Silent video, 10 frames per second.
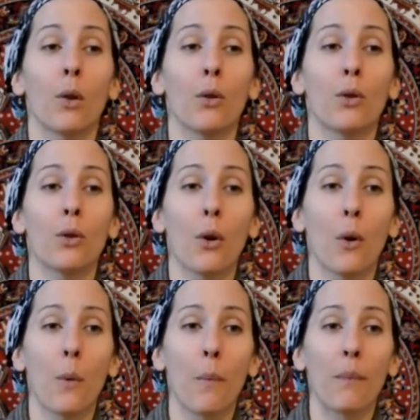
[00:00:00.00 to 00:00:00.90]

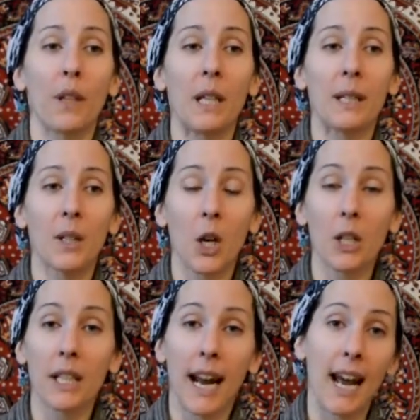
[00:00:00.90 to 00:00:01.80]
So he
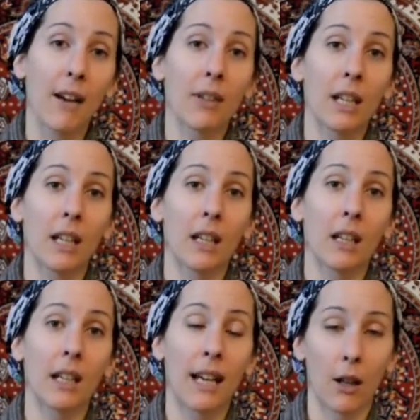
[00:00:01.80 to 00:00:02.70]
started having
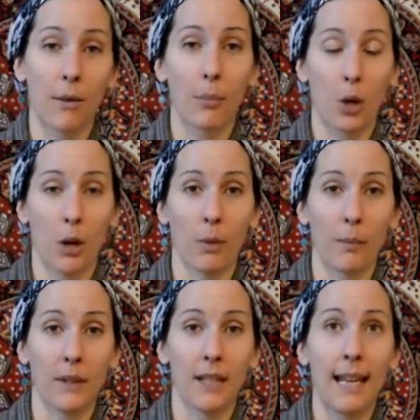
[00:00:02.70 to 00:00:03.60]
health
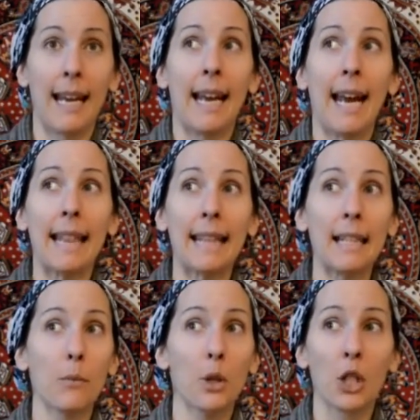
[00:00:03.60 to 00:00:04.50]
problems, and
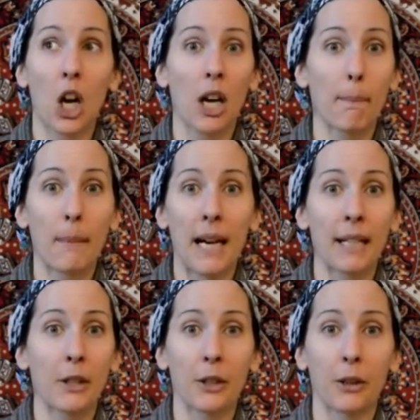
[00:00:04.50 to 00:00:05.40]
these were not
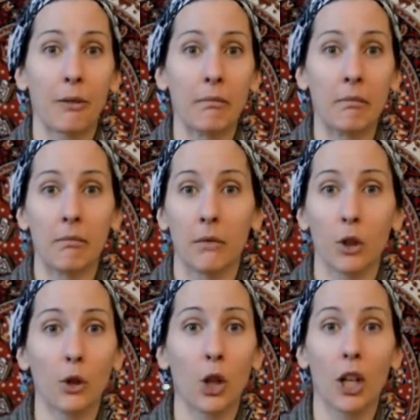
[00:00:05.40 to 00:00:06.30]
minor
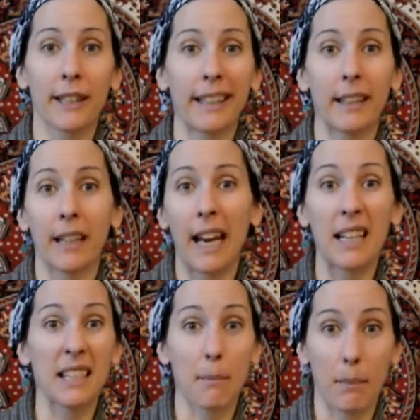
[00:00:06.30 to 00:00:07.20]
chronic
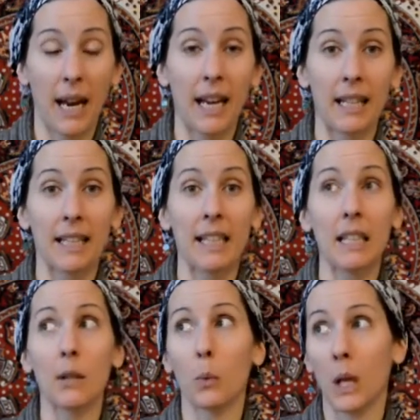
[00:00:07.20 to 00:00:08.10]
aches and pains.
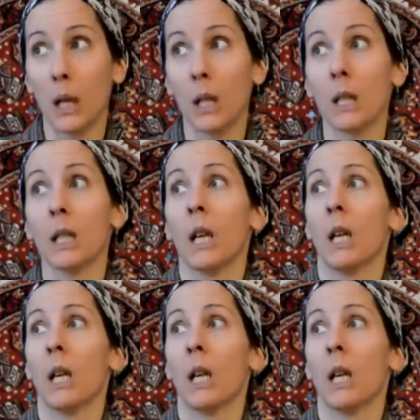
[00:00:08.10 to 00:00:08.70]
This was